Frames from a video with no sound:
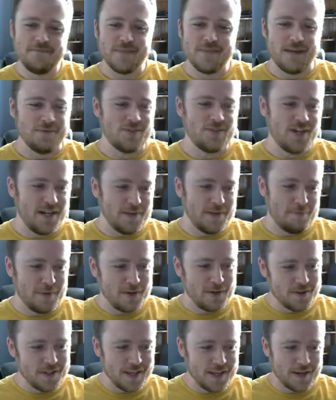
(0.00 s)
I'm trying to
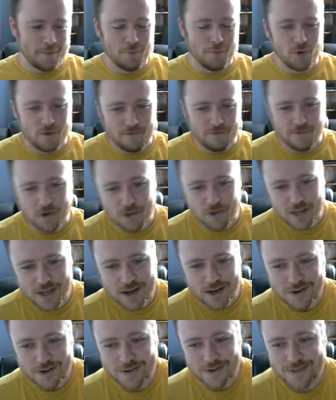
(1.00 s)
build like a
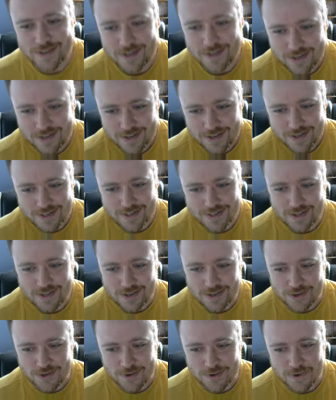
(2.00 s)
portfolio
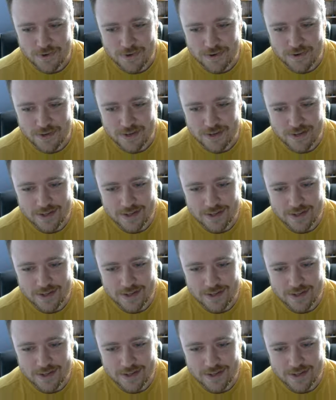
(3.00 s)
to